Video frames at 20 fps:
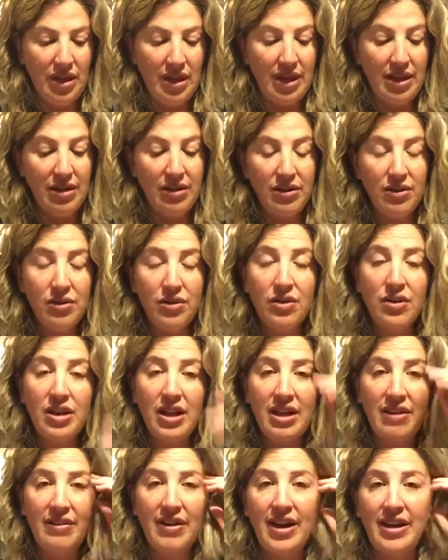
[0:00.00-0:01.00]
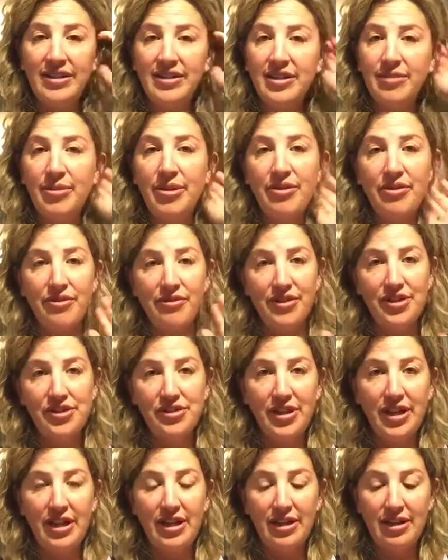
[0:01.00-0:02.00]
And Gonal F has to be
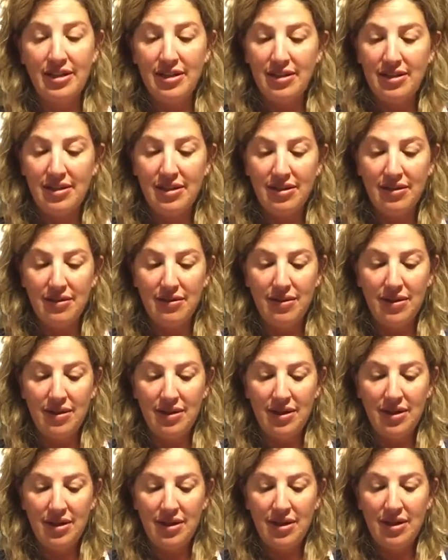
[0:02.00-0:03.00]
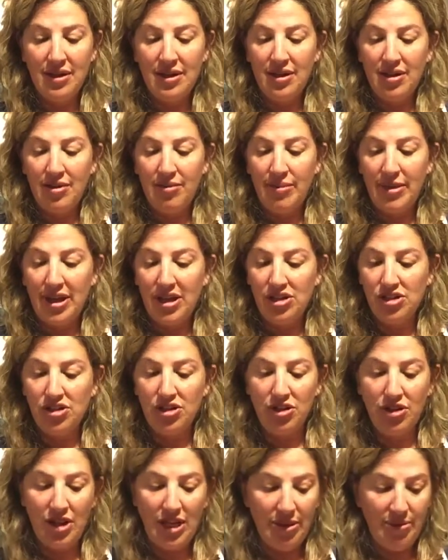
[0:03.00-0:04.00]
refrigerated, so make sure
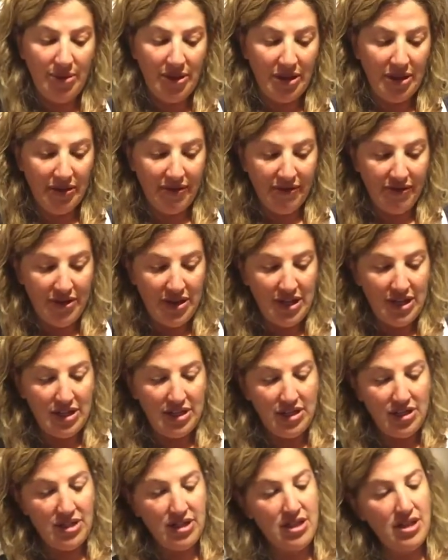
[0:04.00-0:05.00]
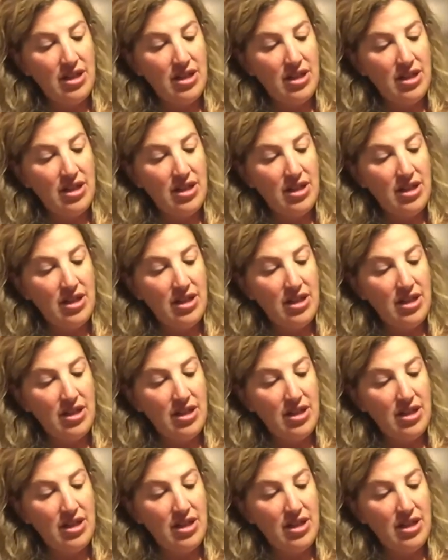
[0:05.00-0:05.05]
you keep it in the fridge.